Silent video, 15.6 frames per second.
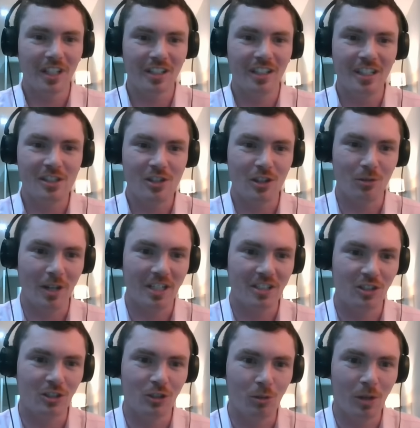had an easier way to
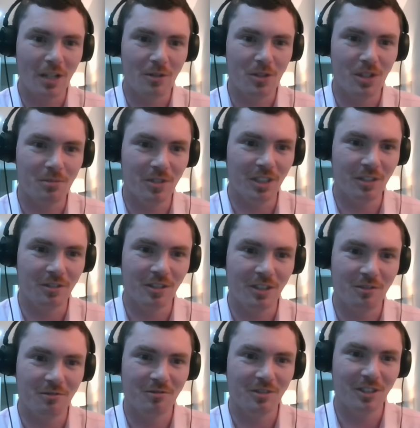do away with him
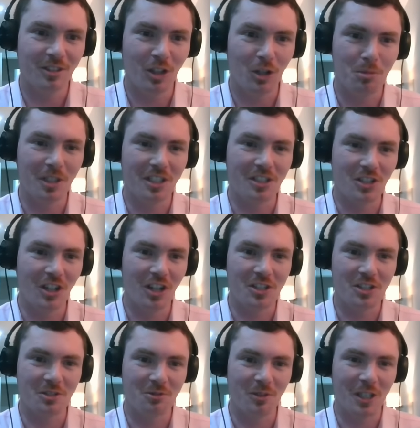than opening his
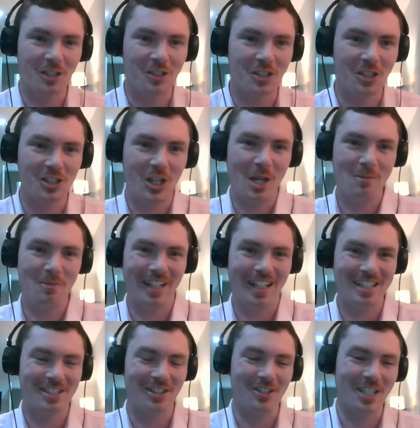eyes and fixing his
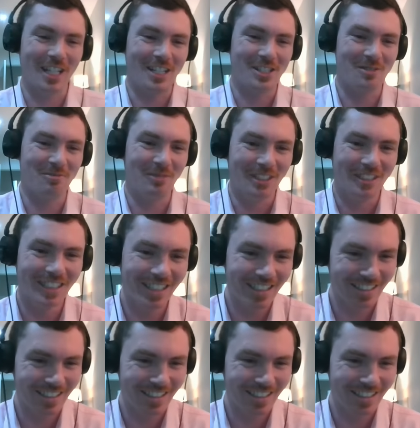GPS location. But